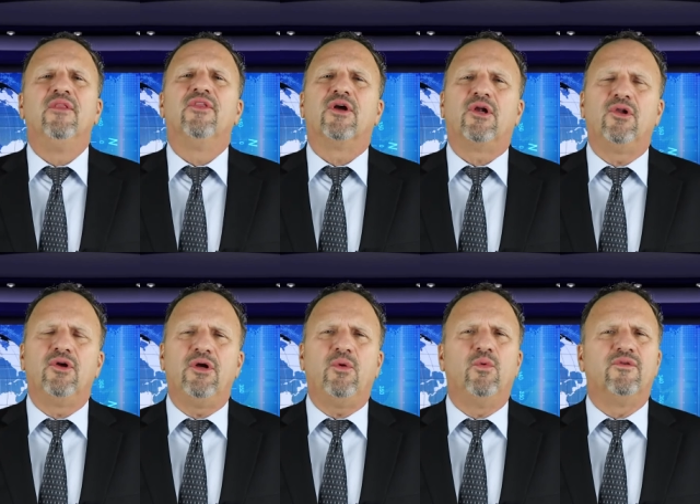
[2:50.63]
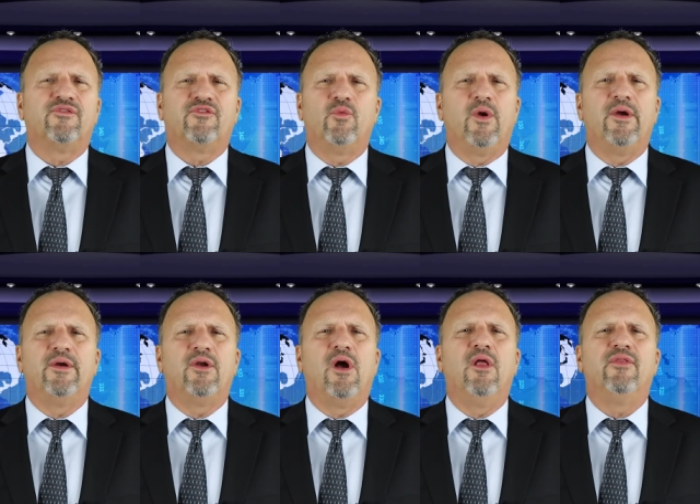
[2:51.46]
The clerk will swear
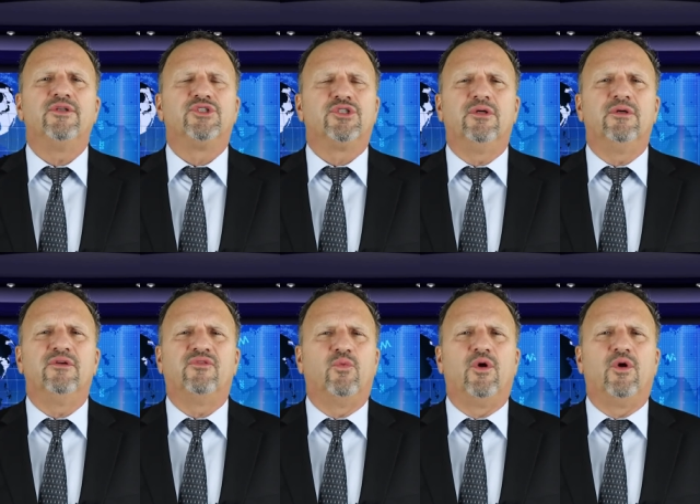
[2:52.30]
in all the jurors,